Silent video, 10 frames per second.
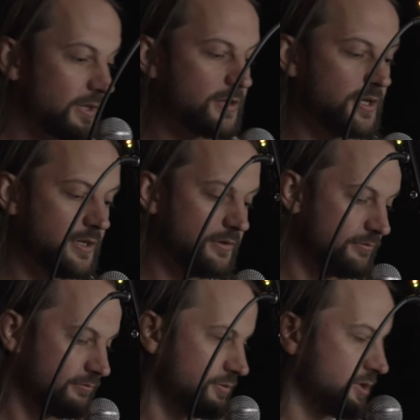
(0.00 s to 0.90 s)

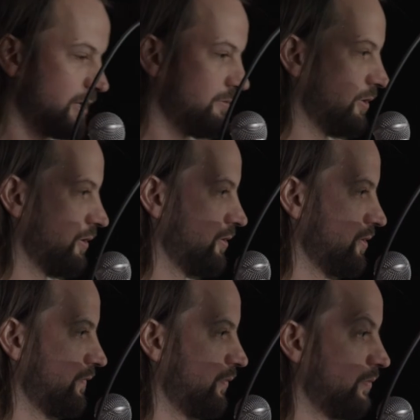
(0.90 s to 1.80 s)
Then same
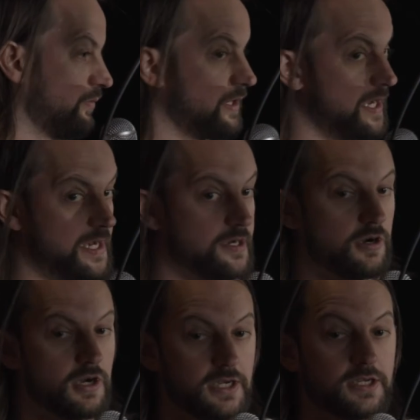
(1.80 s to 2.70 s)
goes for head
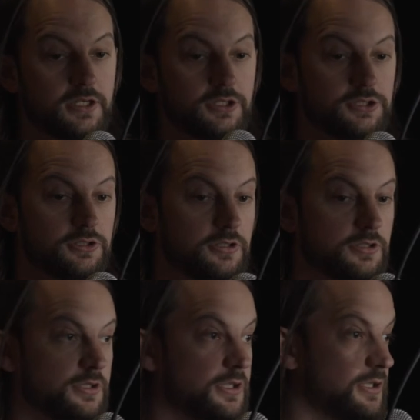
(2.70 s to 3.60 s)
height in a
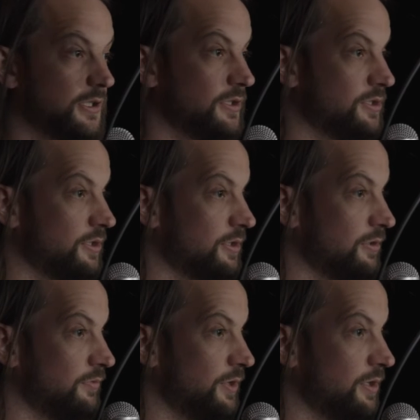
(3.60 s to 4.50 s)
shot.
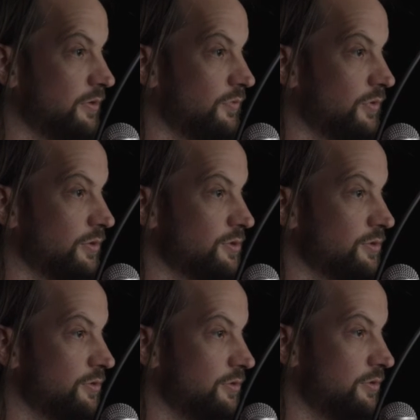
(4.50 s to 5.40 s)
So we don't want
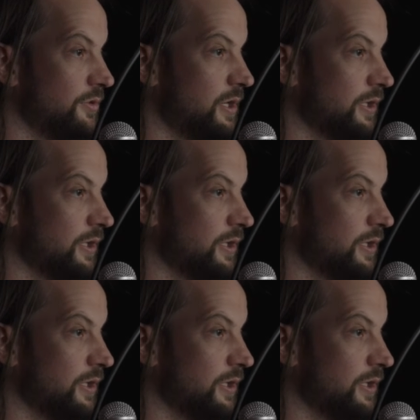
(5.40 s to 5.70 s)
to